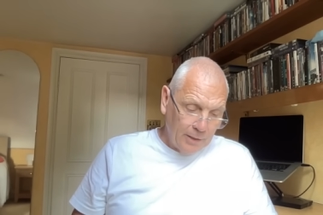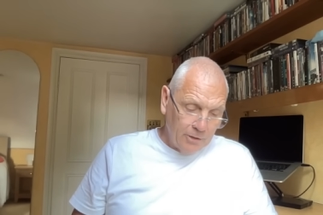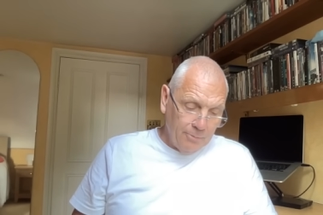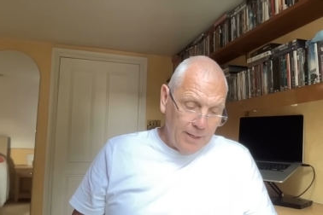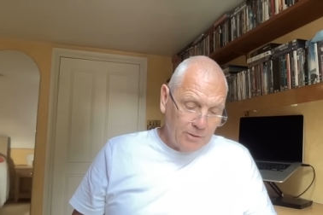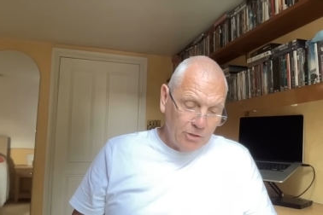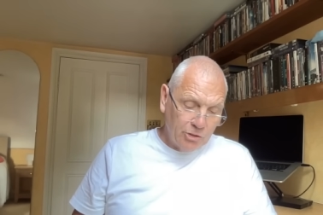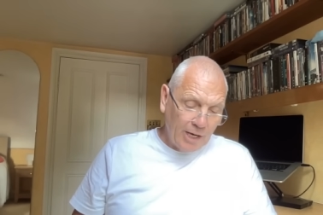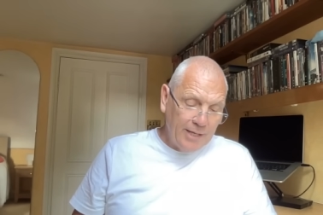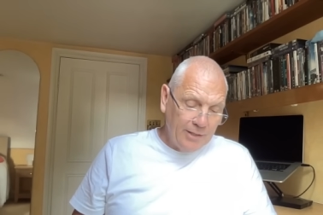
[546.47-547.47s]
to be able to
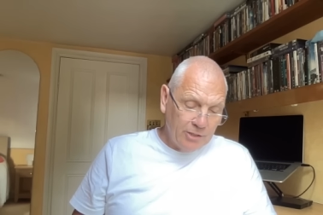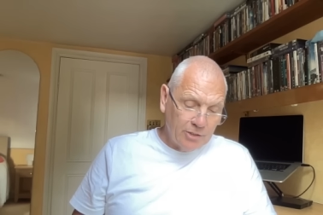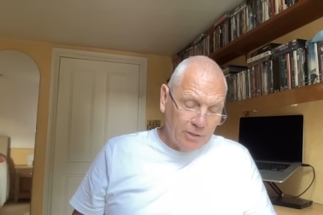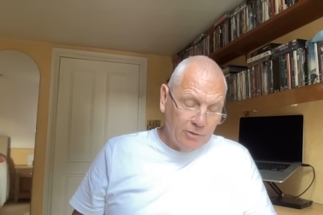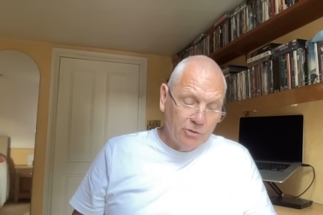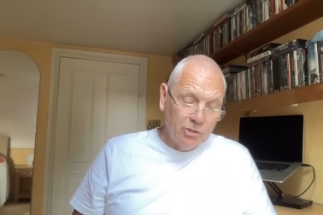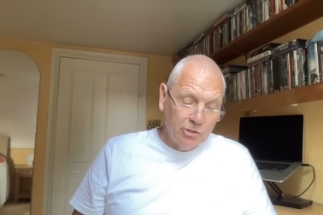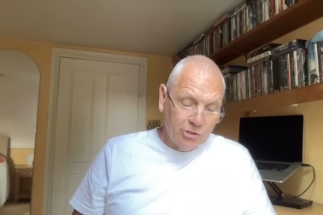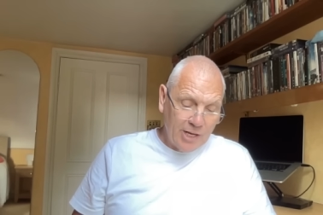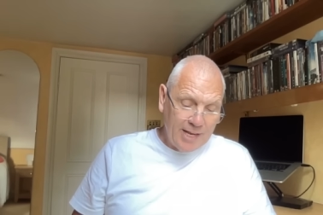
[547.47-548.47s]
sustain this,
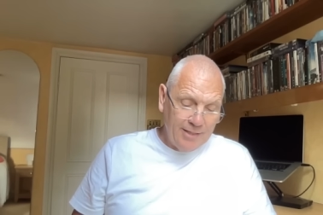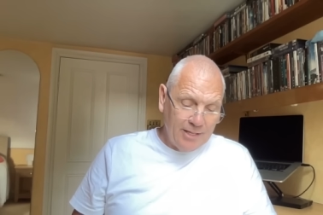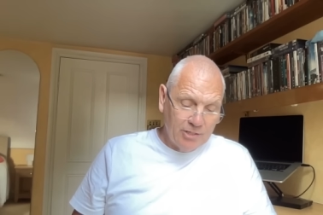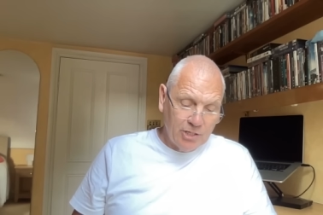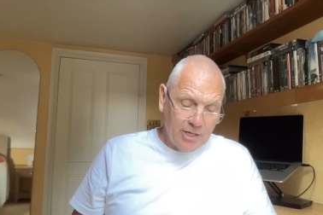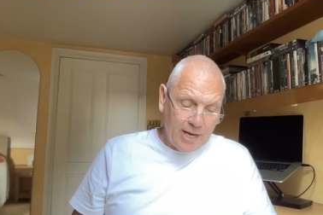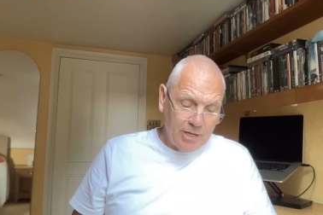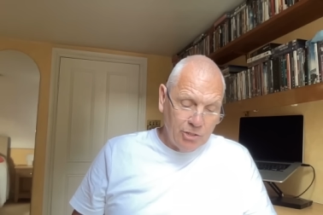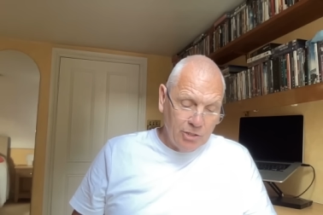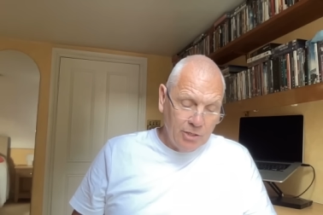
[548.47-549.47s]
sustain this
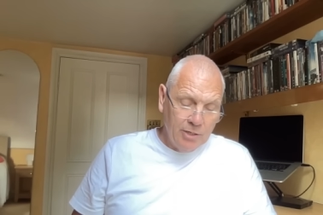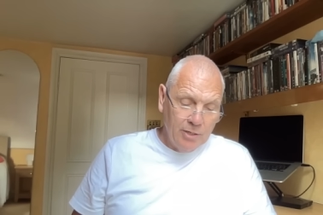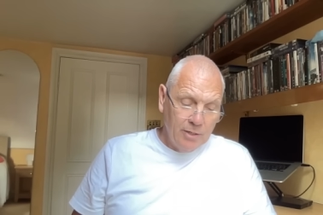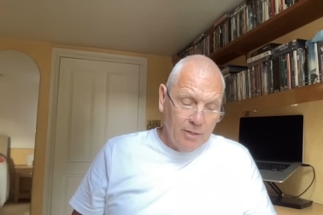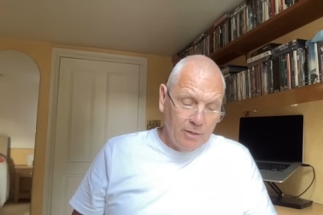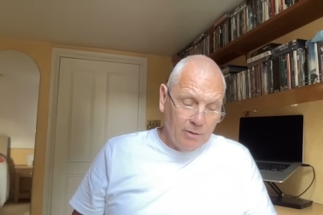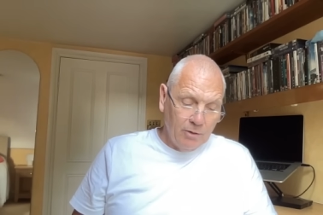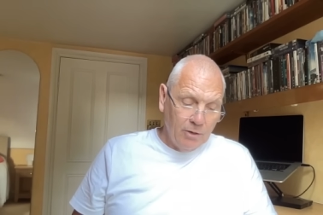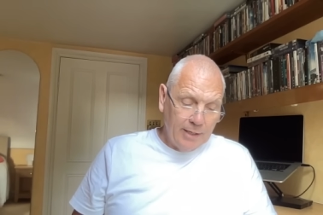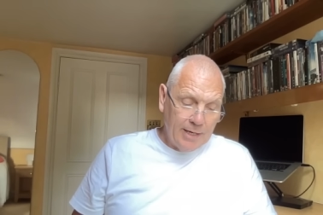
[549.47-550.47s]
connection, I'm
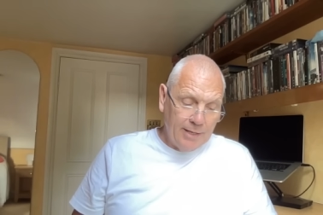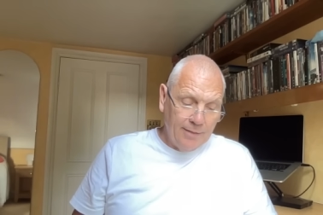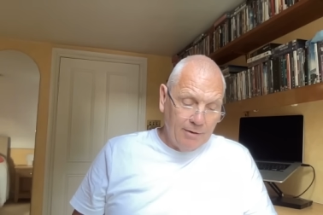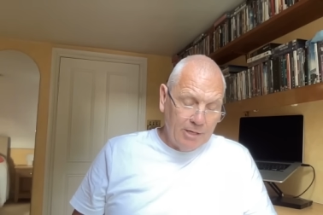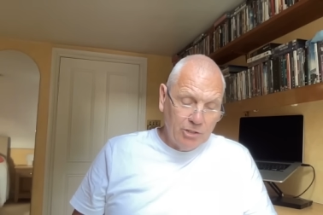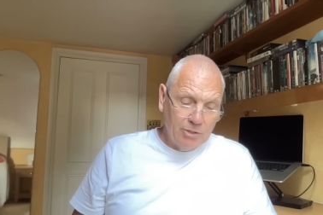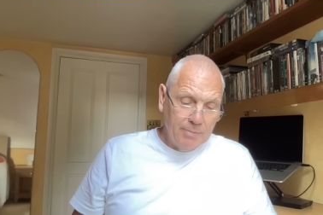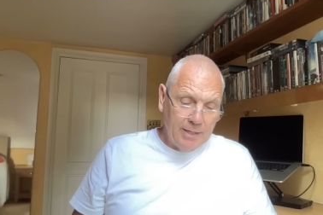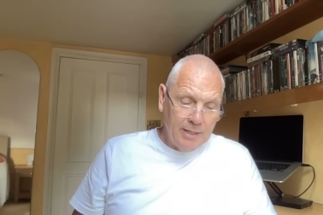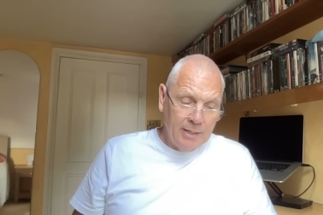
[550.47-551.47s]
kind of getting there has to
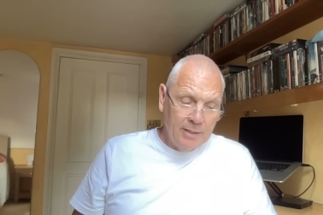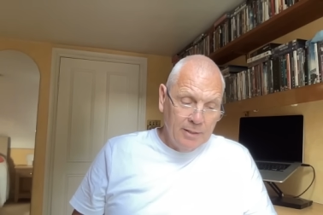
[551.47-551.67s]
be